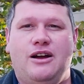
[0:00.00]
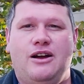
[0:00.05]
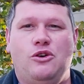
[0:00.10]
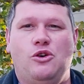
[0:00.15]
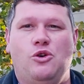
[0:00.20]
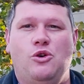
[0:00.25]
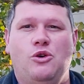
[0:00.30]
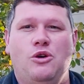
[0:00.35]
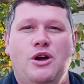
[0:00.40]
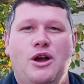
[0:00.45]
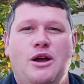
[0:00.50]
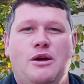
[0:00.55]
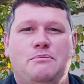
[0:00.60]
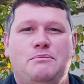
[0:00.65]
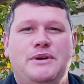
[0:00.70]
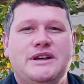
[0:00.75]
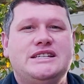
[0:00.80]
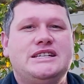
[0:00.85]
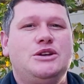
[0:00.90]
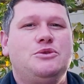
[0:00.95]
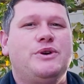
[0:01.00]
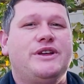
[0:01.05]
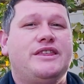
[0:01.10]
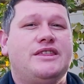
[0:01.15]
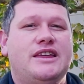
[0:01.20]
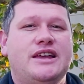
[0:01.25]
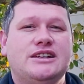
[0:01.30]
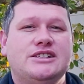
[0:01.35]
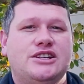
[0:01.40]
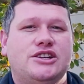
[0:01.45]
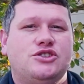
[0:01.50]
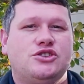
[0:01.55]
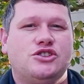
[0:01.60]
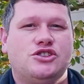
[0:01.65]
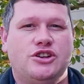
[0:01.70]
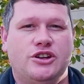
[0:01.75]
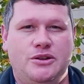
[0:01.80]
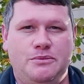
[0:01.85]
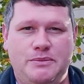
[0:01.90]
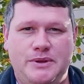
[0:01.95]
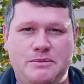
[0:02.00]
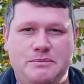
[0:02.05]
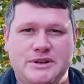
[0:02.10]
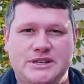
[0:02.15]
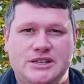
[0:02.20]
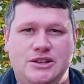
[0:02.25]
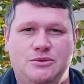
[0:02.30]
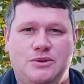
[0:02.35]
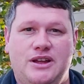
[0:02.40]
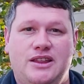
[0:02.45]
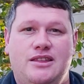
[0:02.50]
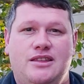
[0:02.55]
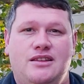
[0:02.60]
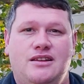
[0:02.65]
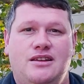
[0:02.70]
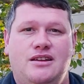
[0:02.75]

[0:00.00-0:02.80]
or busy with things that you shouldn't be busy with,